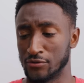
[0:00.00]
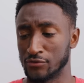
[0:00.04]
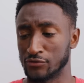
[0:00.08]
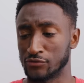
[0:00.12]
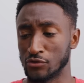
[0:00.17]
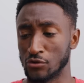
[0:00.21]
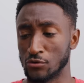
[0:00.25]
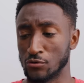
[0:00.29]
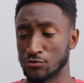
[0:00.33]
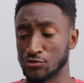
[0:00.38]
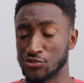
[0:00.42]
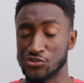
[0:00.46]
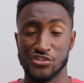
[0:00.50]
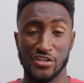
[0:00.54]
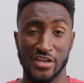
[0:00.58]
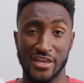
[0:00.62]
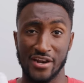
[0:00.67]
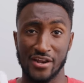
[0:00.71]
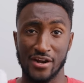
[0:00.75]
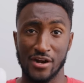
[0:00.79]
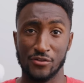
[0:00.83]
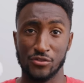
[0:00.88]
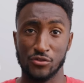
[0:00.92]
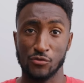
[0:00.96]
So just to get
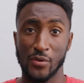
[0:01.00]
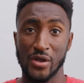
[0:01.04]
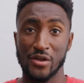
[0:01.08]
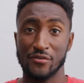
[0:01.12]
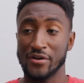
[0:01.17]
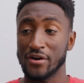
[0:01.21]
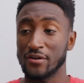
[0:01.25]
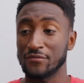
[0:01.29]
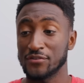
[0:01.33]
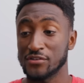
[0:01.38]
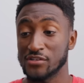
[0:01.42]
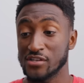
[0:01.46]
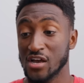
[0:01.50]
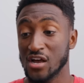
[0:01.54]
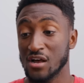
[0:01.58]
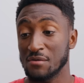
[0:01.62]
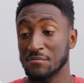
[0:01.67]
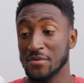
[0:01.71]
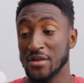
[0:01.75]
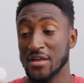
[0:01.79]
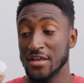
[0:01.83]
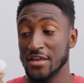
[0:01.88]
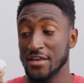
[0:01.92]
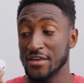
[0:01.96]
out out the way right off the
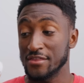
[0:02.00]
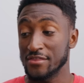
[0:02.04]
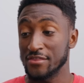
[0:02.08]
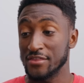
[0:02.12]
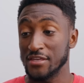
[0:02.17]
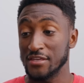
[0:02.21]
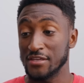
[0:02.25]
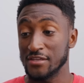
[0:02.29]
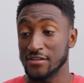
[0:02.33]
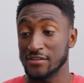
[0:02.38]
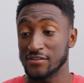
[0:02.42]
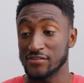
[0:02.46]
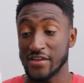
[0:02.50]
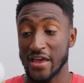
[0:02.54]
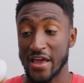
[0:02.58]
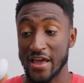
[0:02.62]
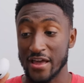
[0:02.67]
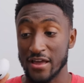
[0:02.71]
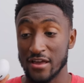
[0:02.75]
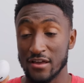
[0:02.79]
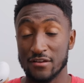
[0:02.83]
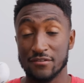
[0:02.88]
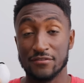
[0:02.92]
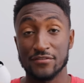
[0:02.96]
top, these
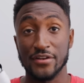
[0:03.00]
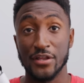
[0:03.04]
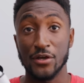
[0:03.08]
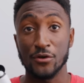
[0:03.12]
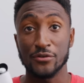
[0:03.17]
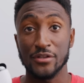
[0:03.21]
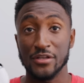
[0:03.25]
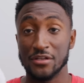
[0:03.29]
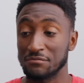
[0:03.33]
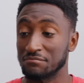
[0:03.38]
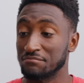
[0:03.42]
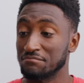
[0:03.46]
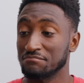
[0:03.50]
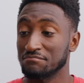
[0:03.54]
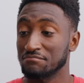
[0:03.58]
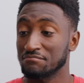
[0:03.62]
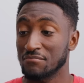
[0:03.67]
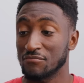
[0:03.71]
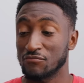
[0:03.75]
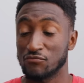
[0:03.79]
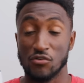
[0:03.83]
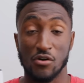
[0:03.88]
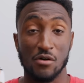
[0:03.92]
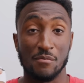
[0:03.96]
have nailed it
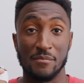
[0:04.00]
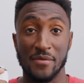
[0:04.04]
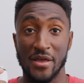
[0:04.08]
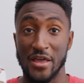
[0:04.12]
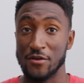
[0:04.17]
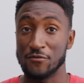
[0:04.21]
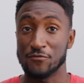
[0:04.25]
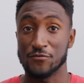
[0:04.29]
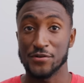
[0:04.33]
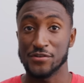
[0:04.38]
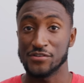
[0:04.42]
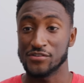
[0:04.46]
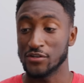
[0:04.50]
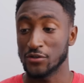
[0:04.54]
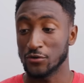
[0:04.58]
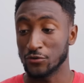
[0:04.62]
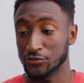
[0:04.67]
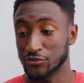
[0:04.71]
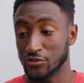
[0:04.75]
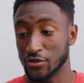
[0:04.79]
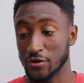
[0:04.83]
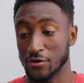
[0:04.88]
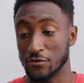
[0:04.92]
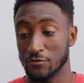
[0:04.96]
from every single
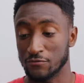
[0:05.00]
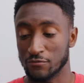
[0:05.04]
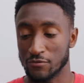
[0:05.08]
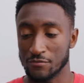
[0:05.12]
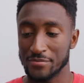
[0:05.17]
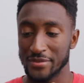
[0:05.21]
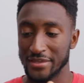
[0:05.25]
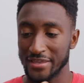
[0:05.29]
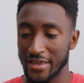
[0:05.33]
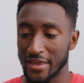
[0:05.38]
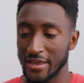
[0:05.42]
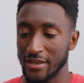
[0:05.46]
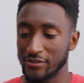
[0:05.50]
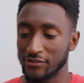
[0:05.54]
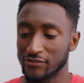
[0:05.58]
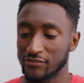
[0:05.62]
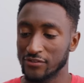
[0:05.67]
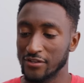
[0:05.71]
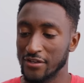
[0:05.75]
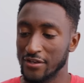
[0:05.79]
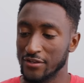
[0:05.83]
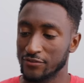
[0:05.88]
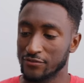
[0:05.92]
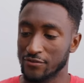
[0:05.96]
turn, from the
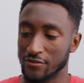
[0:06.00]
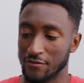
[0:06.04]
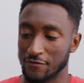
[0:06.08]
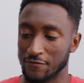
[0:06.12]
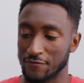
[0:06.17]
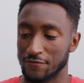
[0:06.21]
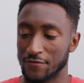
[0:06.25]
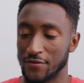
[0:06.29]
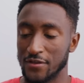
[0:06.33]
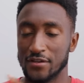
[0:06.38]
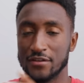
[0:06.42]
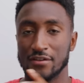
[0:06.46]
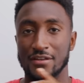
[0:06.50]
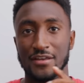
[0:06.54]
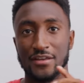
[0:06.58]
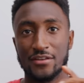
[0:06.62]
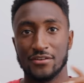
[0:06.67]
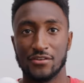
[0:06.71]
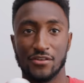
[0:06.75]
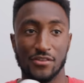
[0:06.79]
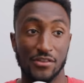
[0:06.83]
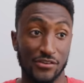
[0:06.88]
case to the fit to